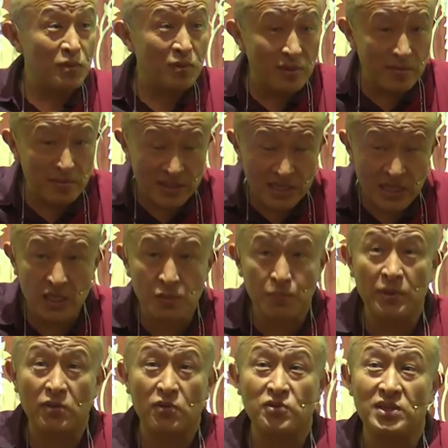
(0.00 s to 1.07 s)
So
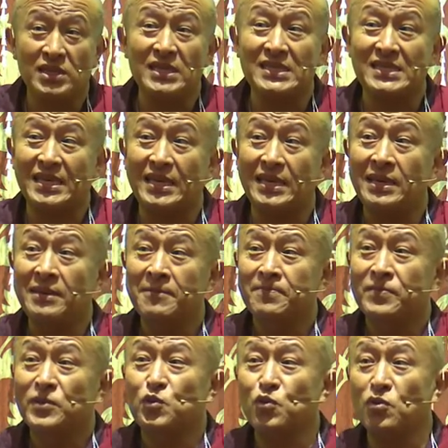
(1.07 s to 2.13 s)
just because he
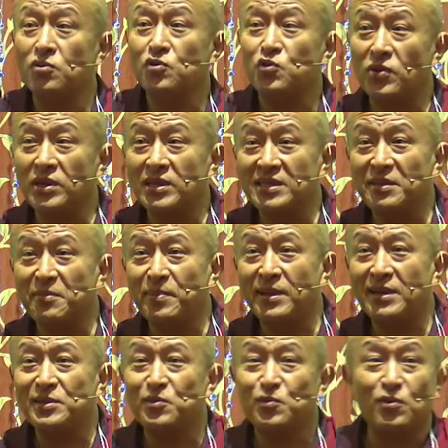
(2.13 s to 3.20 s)
say, don't
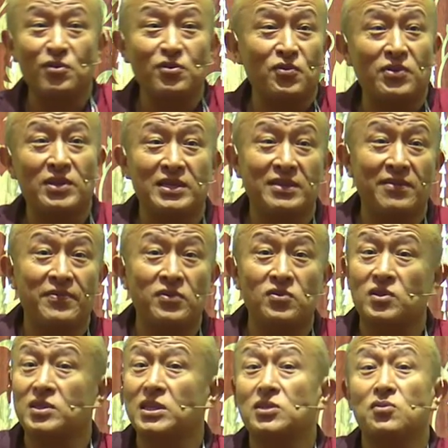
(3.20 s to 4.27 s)
dwell in the past, don't
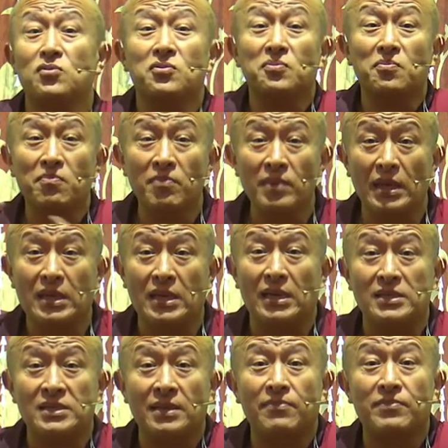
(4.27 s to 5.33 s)
dwell in the future, does not
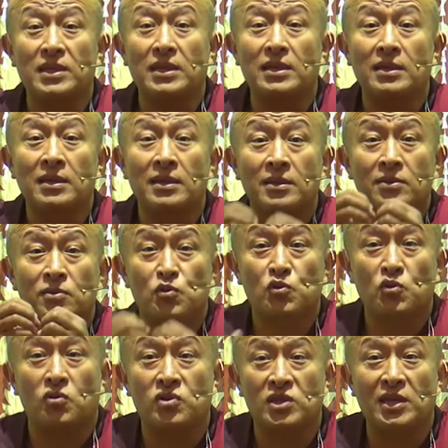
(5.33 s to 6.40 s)
make
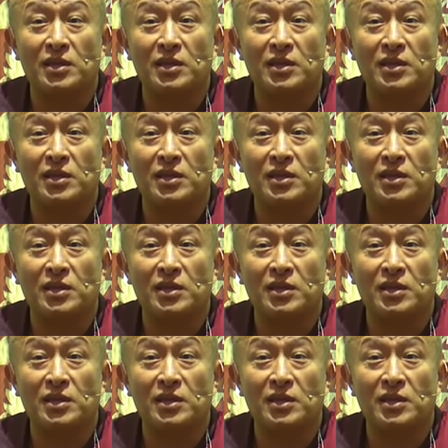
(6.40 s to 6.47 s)
something